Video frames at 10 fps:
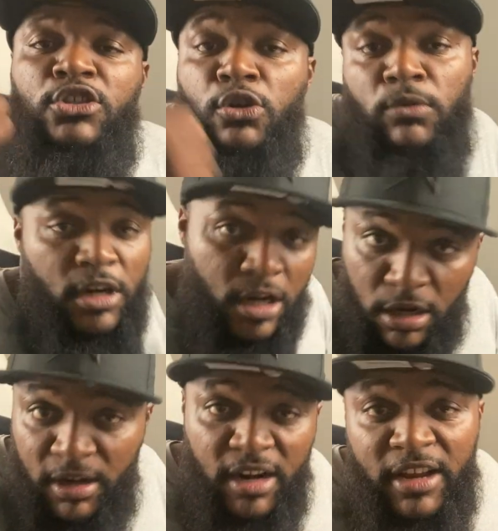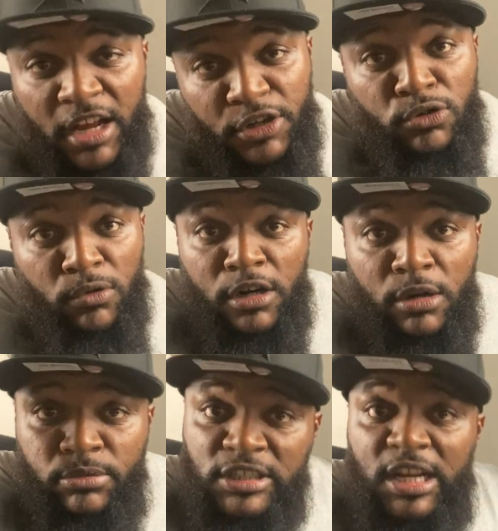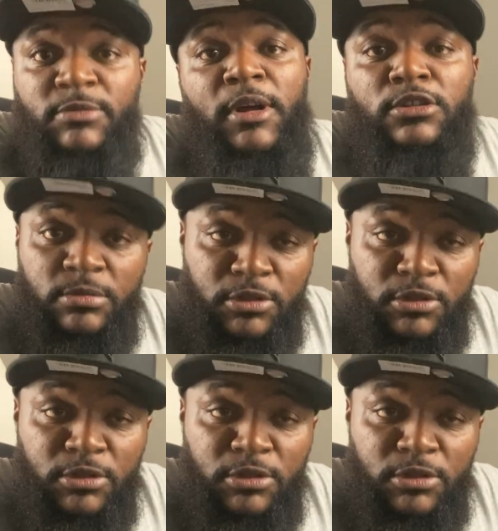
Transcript: So run it up. Whatever y'all do, run up what y'all supposed to